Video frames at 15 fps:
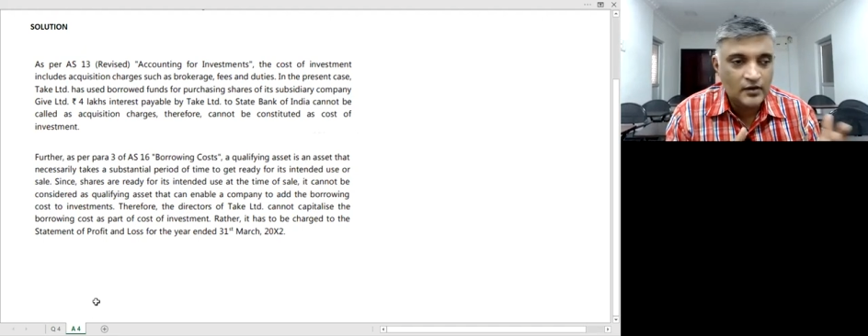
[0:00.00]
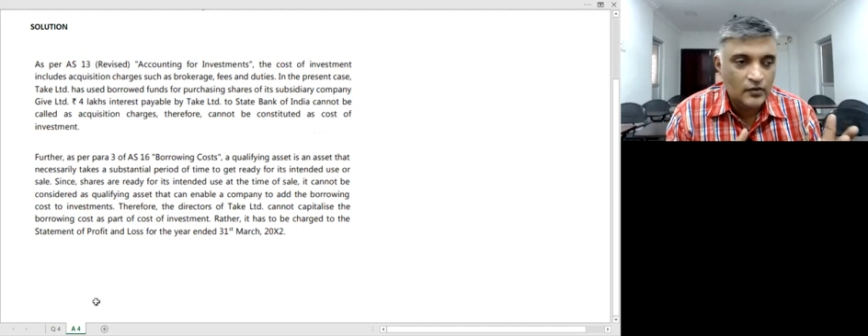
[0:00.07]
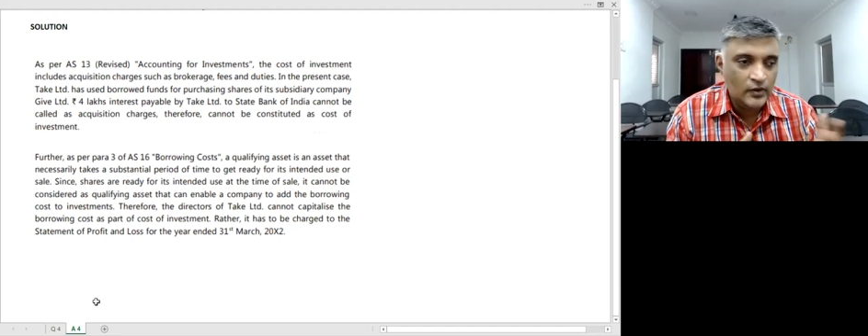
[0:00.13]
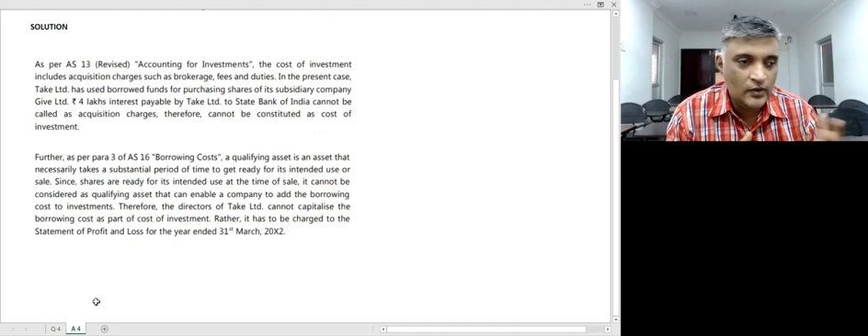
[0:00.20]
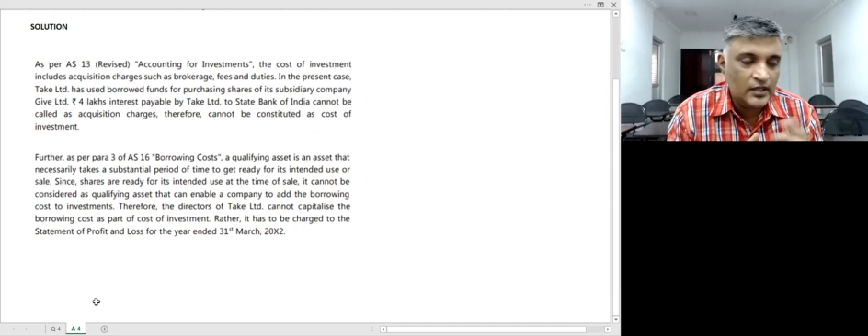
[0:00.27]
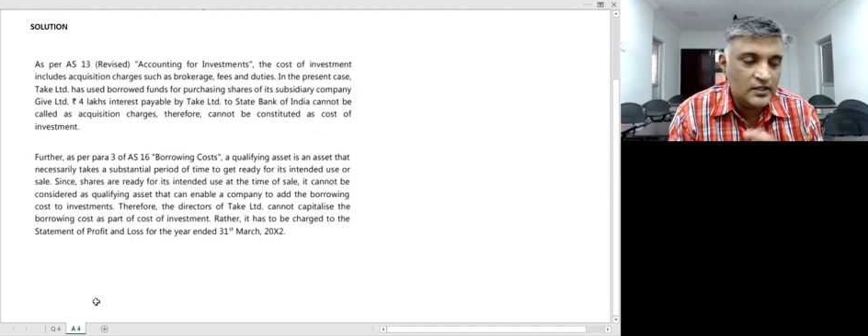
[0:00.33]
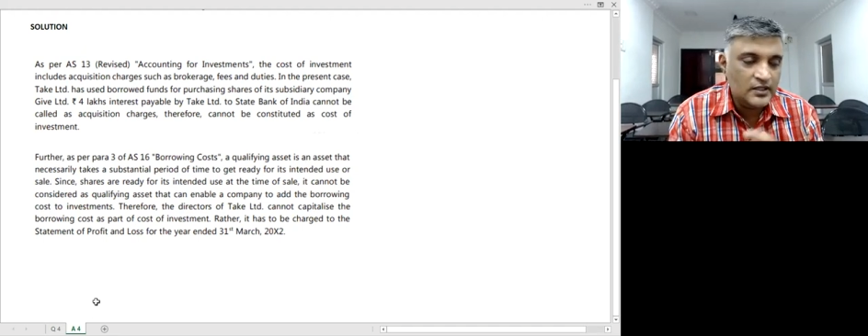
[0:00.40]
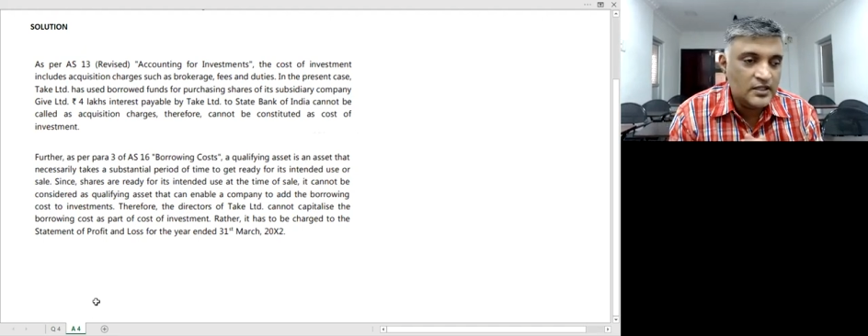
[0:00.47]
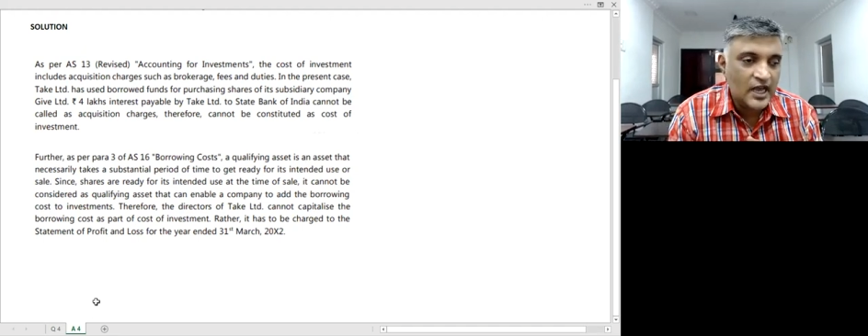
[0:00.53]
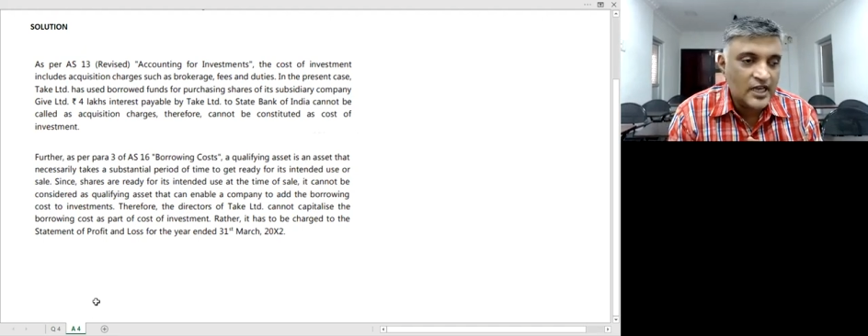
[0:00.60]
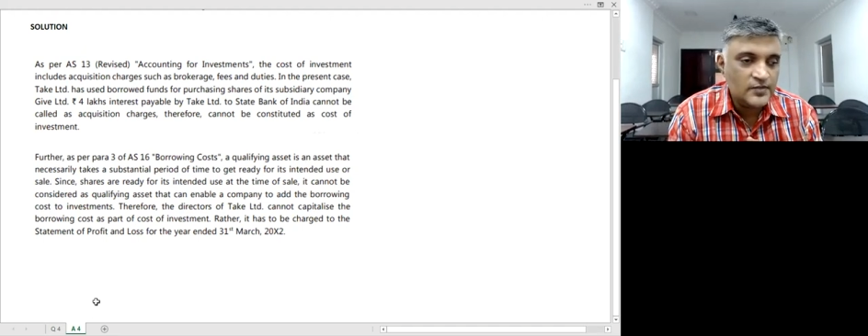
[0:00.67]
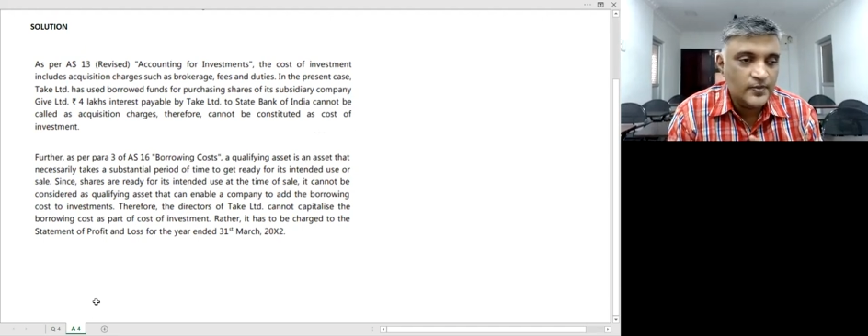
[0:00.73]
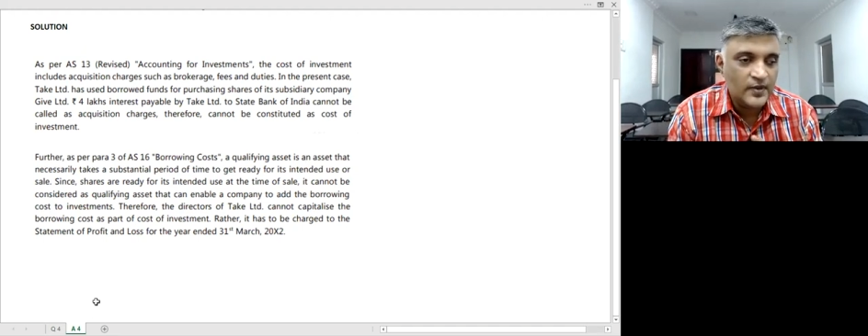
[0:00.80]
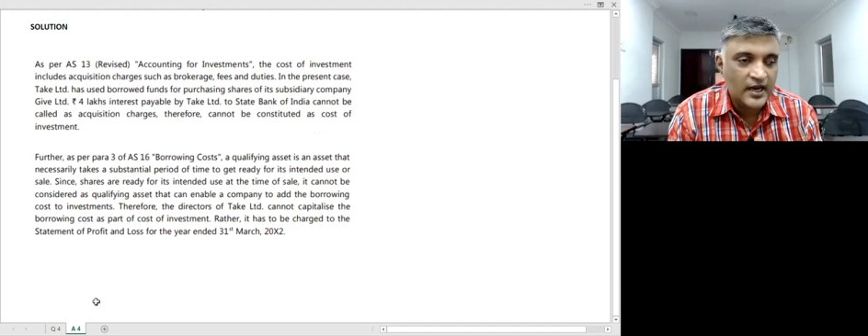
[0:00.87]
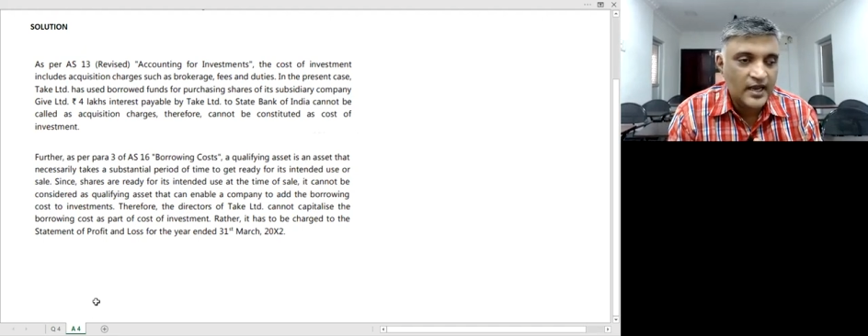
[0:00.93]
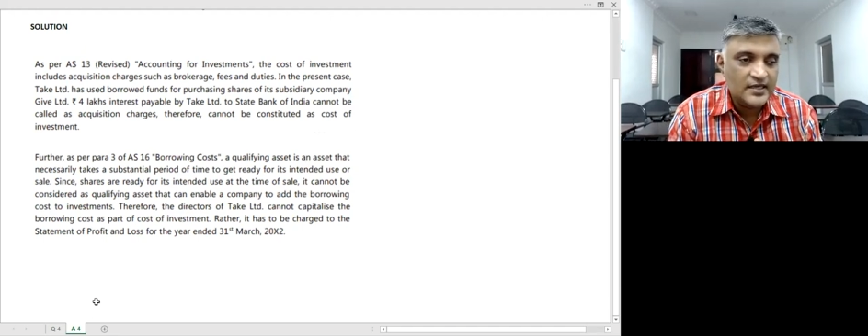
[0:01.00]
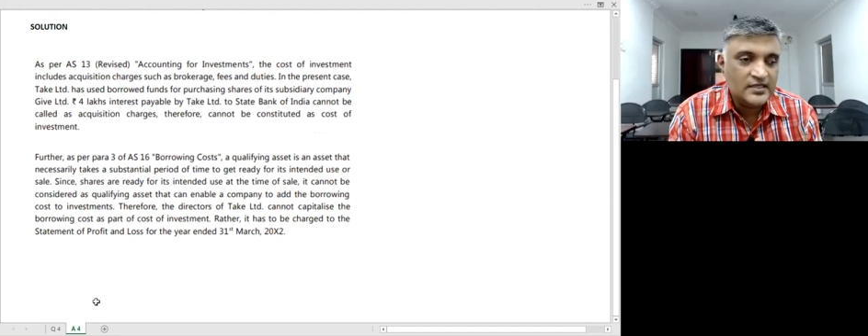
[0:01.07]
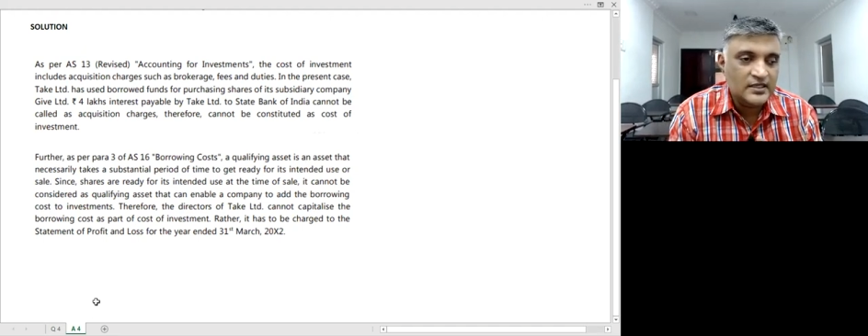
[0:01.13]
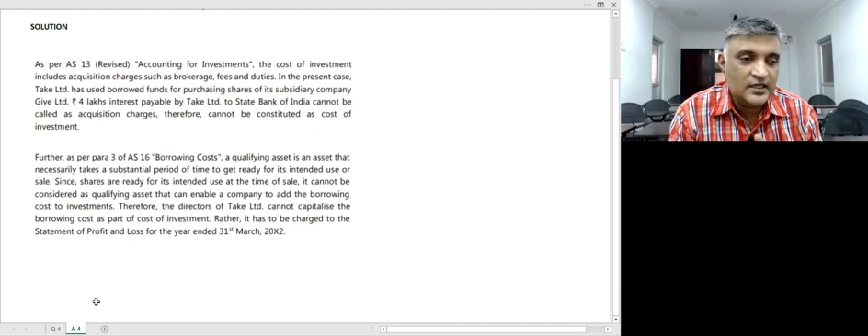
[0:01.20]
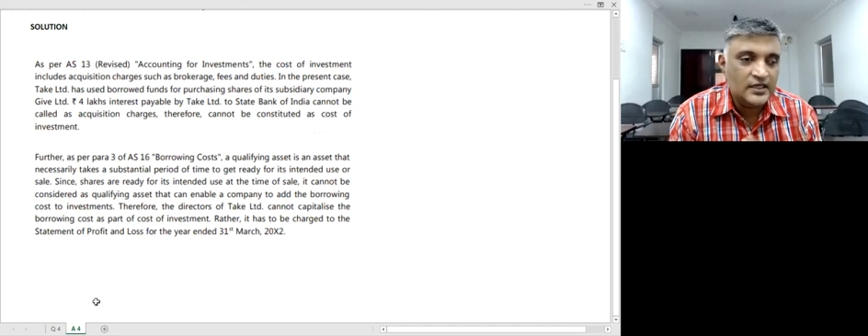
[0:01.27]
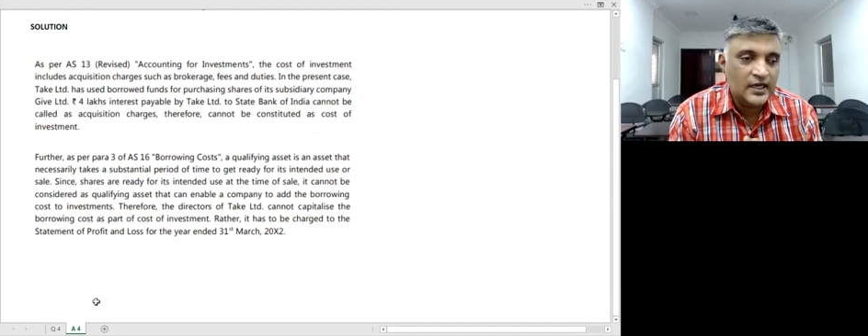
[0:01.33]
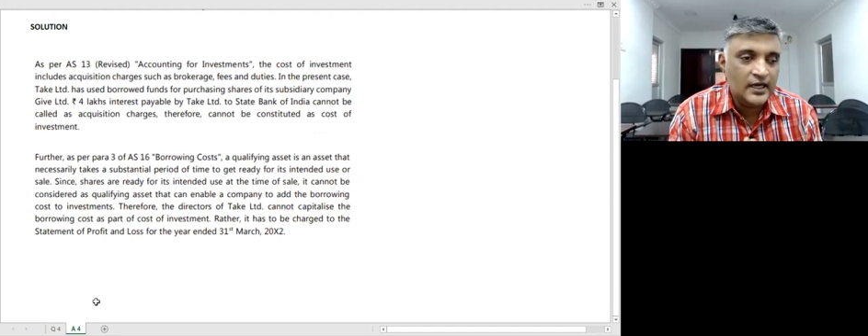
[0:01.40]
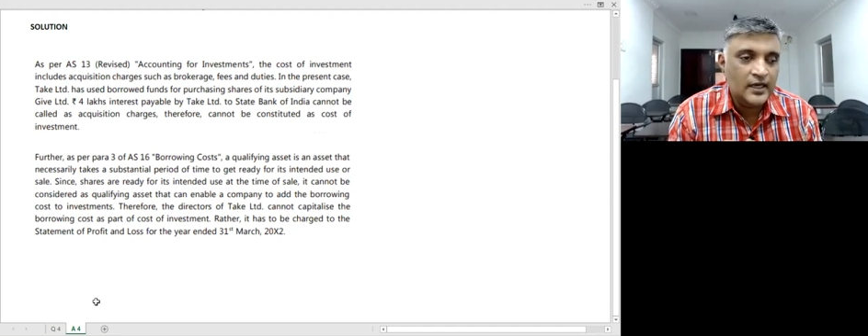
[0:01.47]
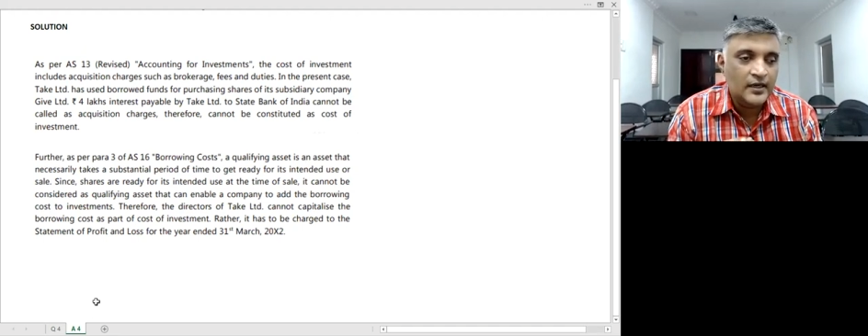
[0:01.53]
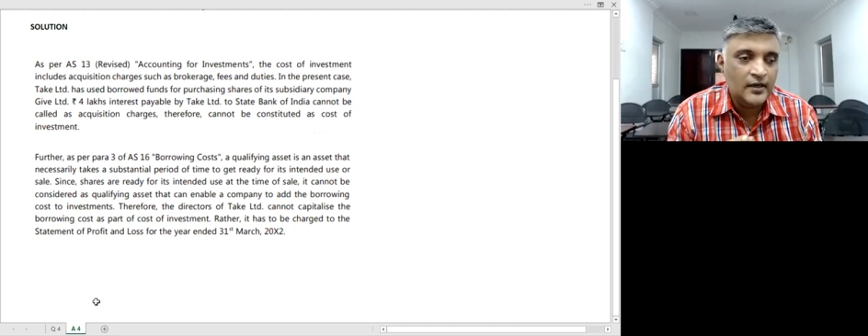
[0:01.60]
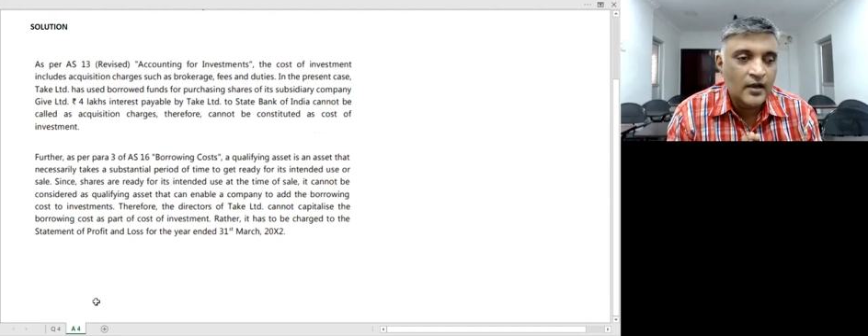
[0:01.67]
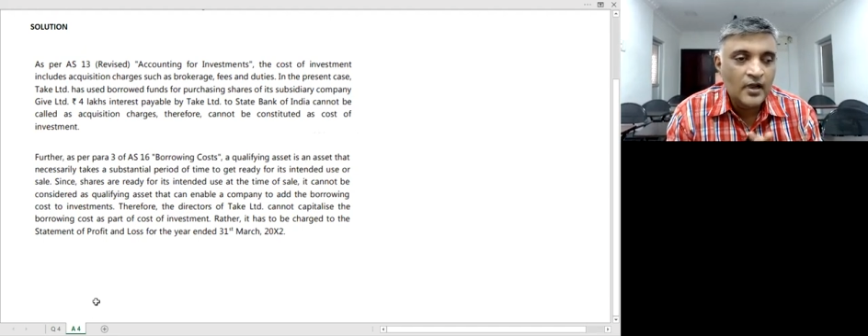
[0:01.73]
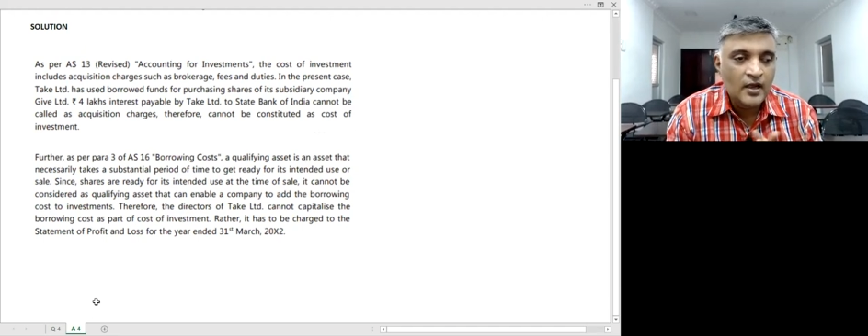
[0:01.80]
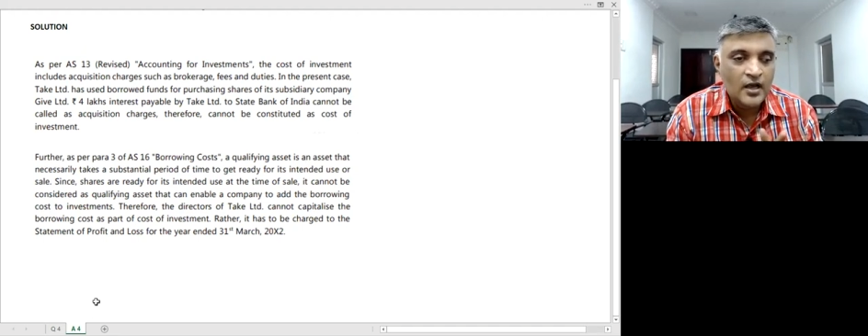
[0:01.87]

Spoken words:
Look at this. As per AS 13,